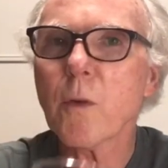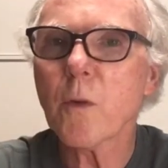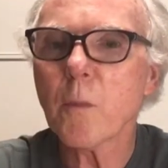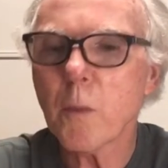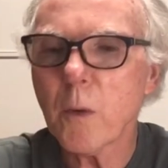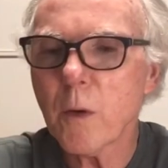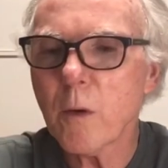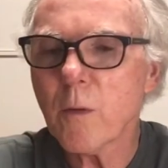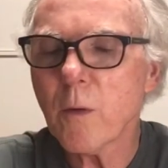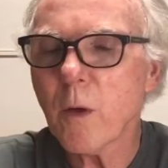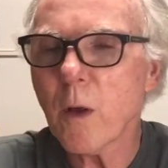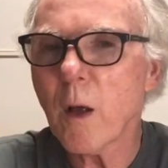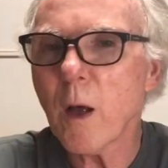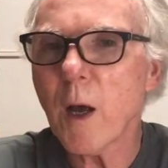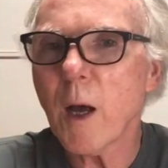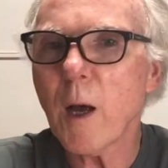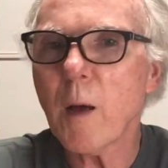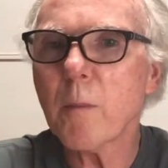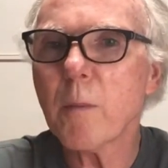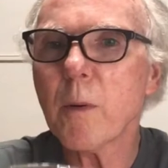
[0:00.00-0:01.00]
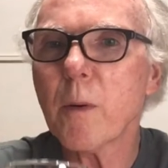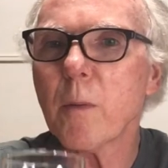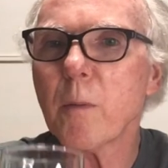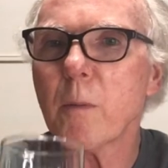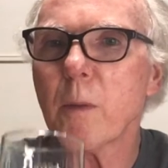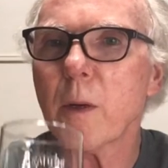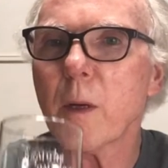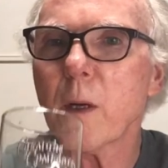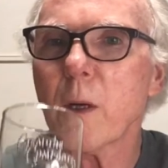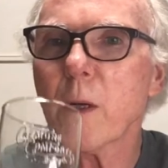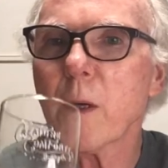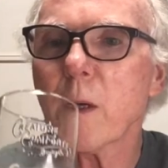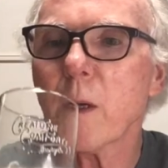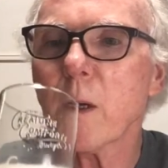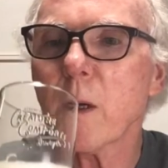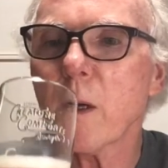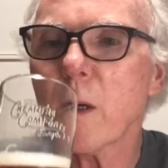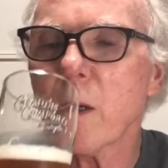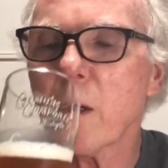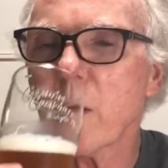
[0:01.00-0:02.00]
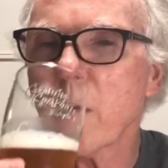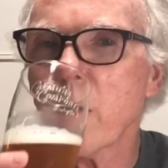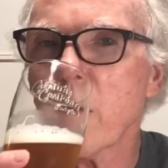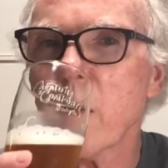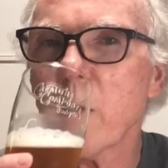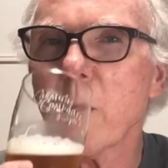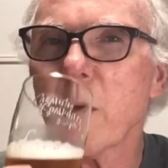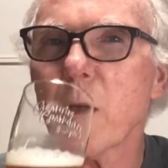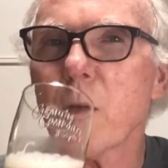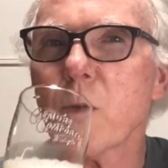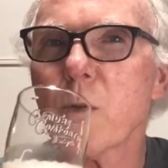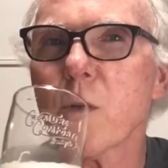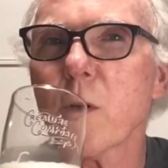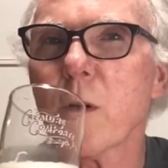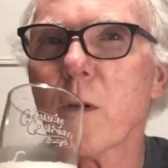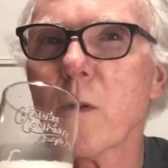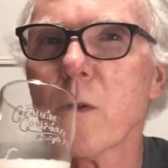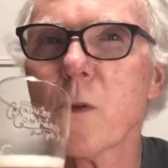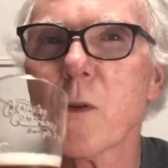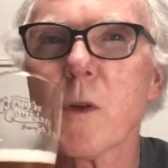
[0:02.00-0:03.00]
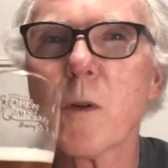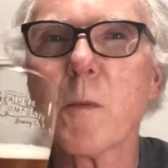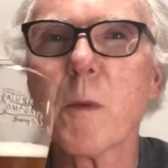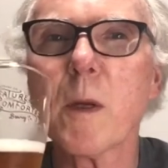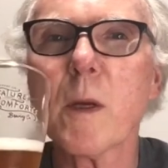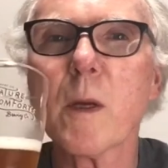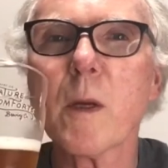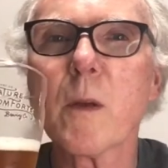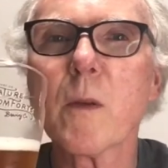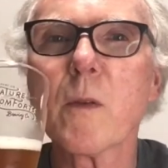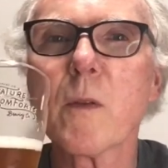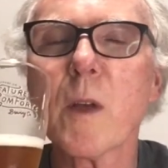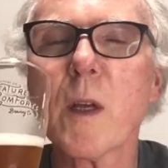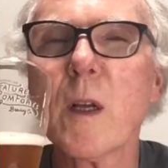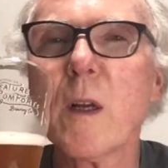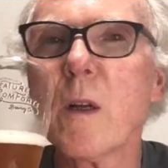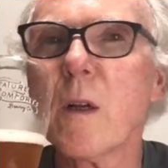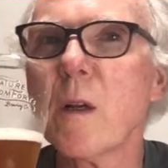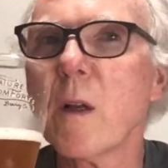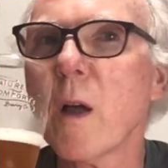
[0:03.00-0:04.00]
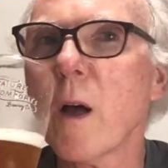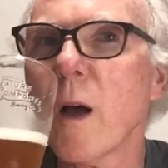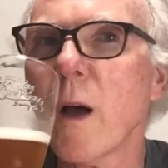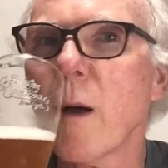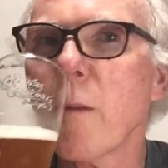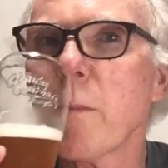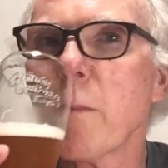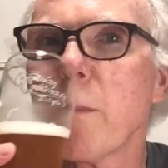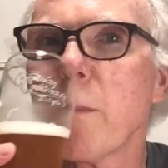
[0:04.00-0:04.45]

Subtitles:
a beautiful hop, but I'm not sure it should be a single hop.